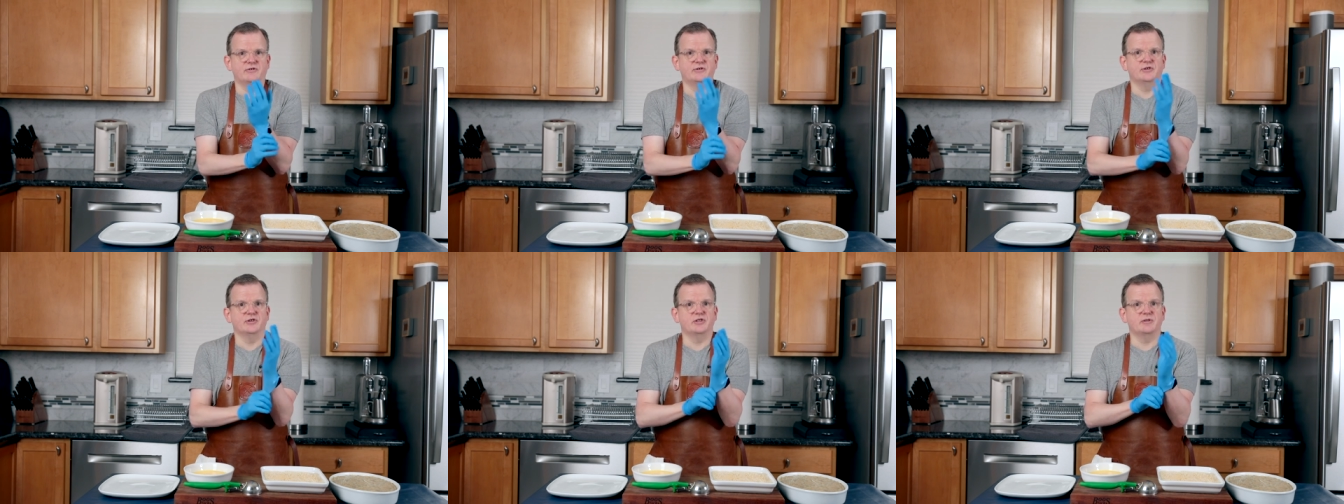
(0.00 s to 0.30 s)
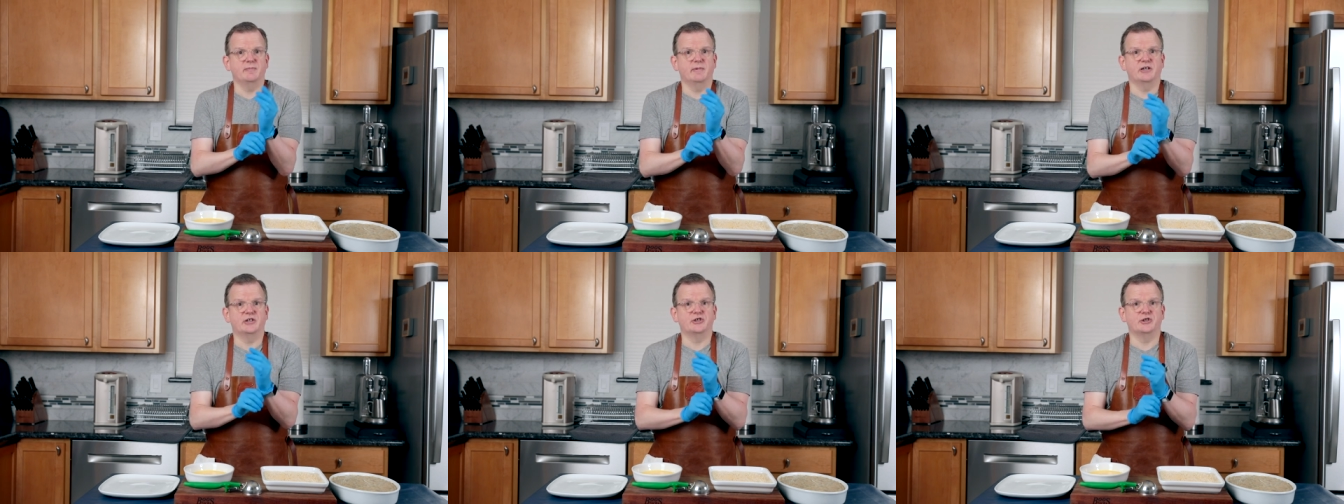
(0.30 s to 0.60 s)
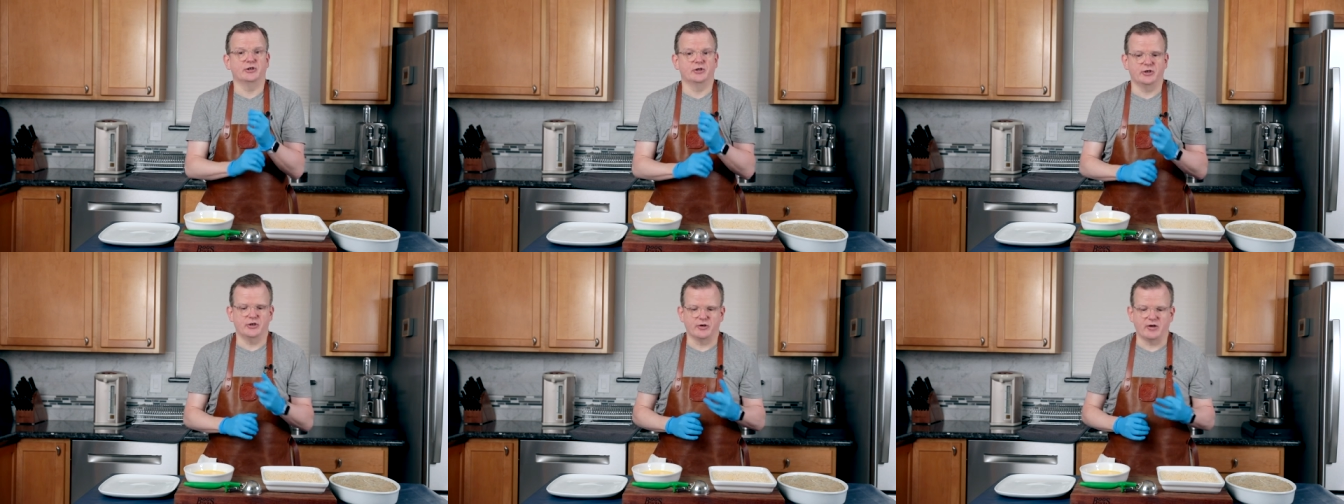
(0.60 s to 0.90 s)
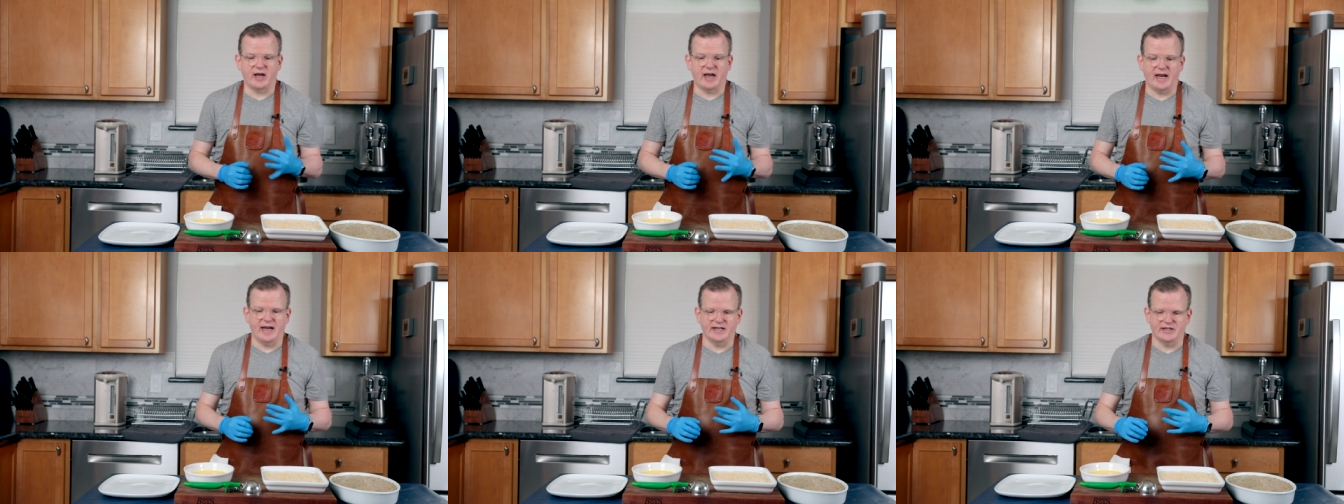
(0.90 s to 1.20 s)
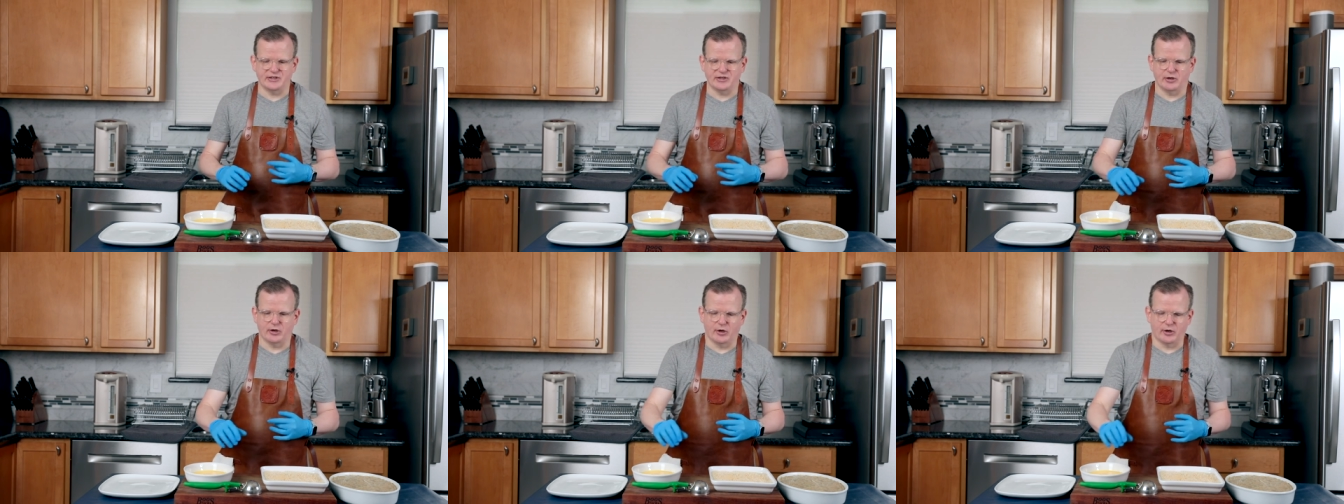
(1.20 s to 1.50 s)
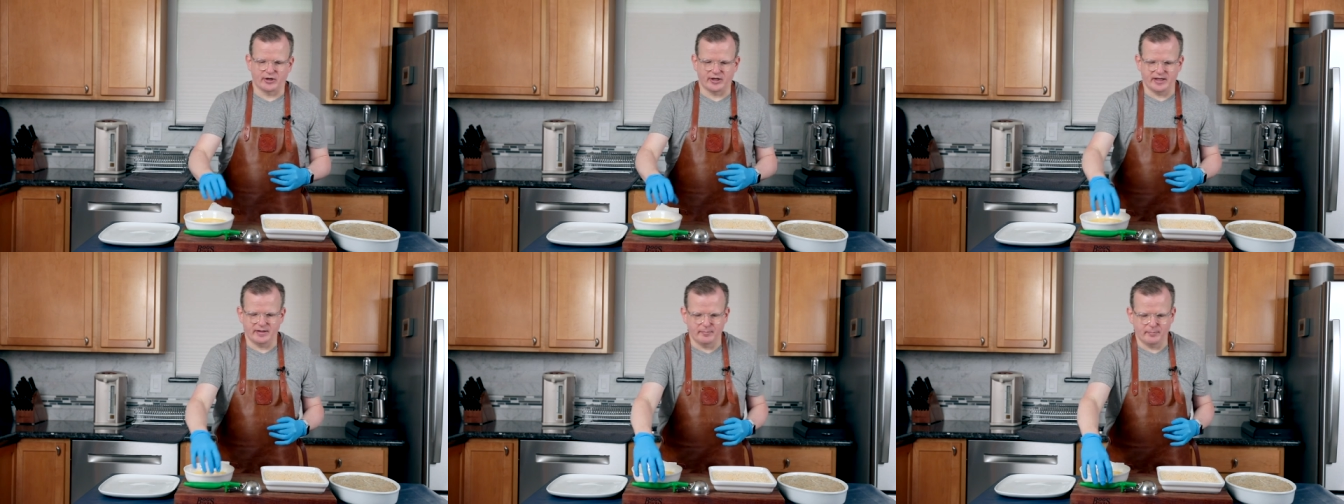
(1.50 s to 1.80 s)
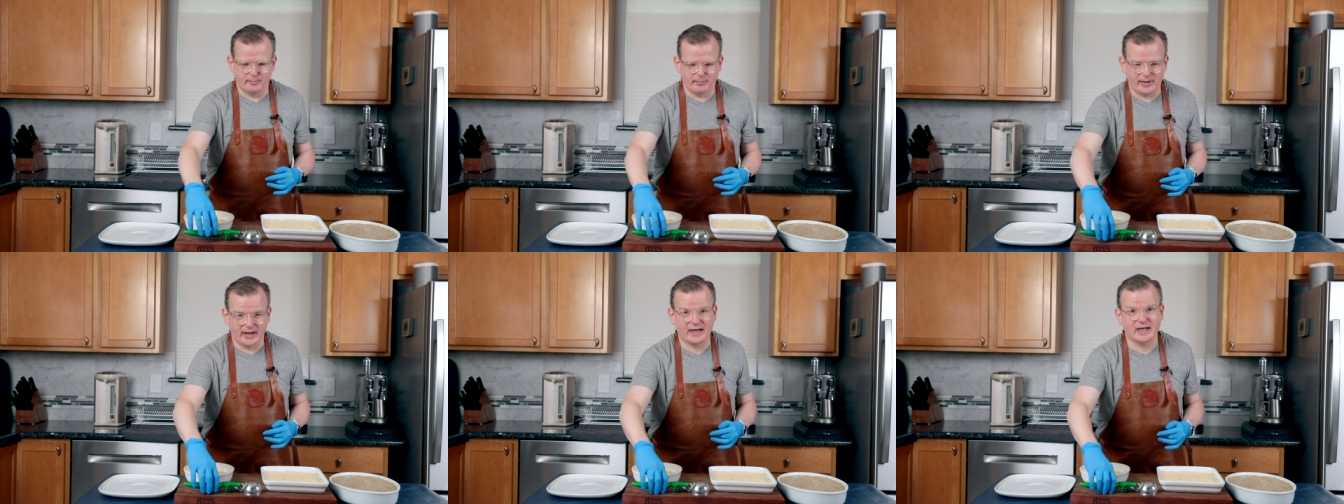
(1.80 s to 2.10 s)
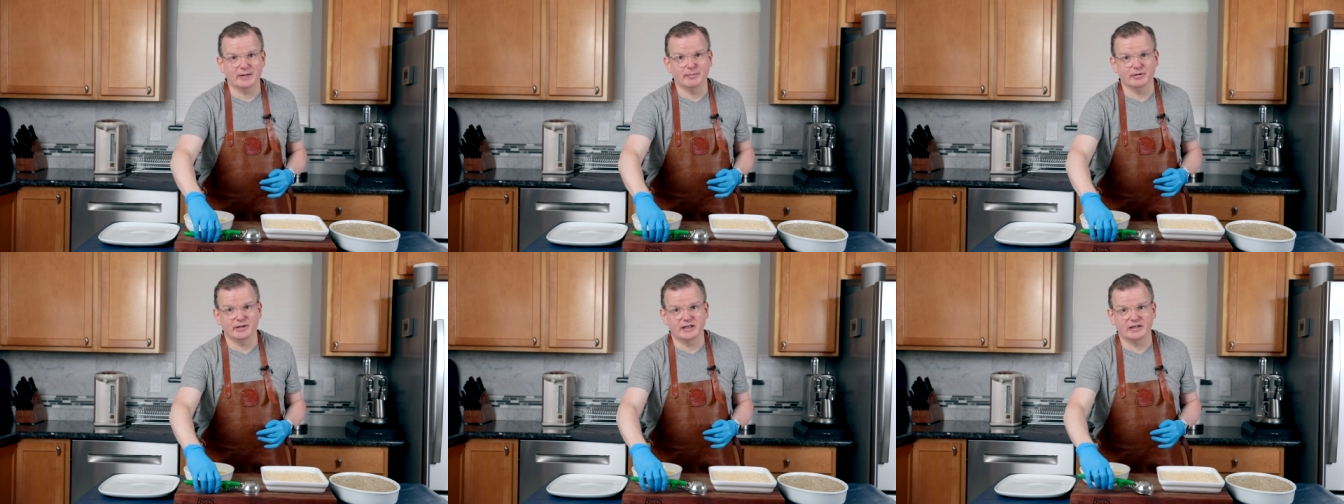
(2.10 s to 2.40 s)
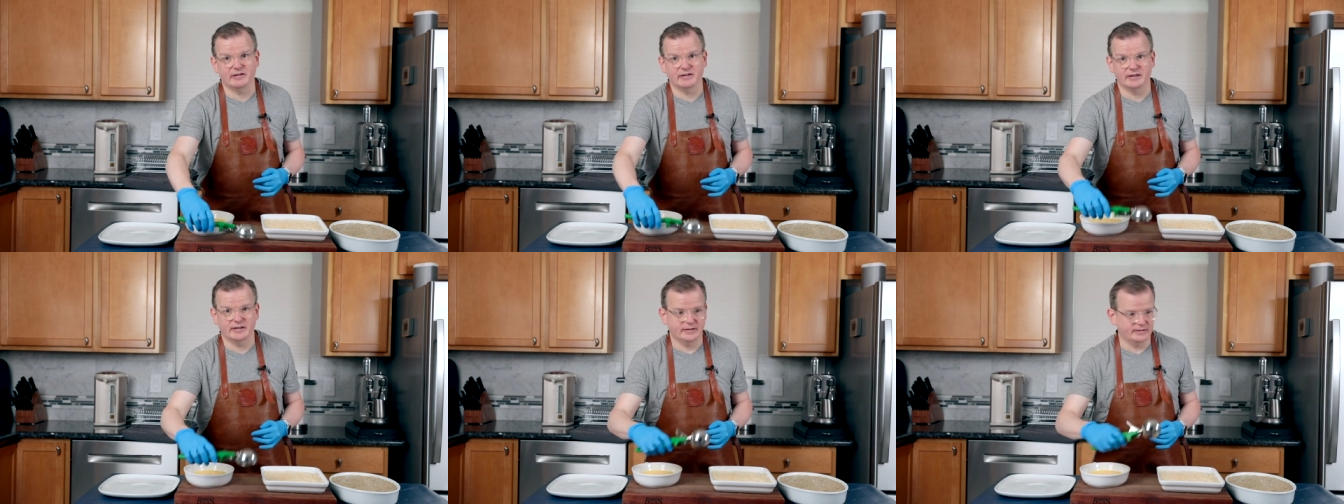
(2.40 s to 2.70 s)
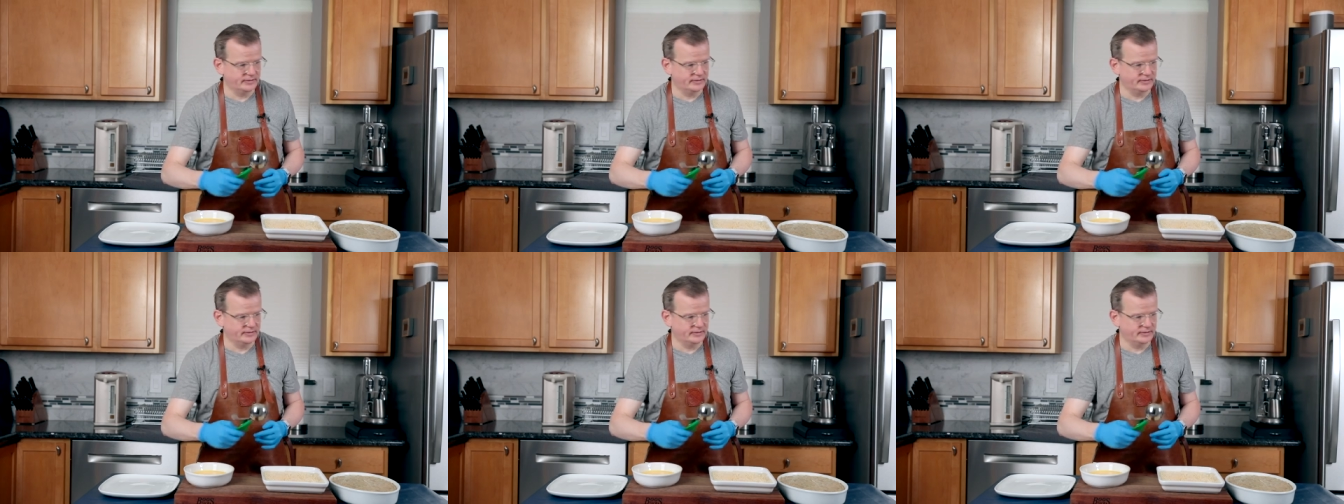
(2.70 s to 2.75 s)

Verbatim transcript: just make sure your hands are impeccably clean.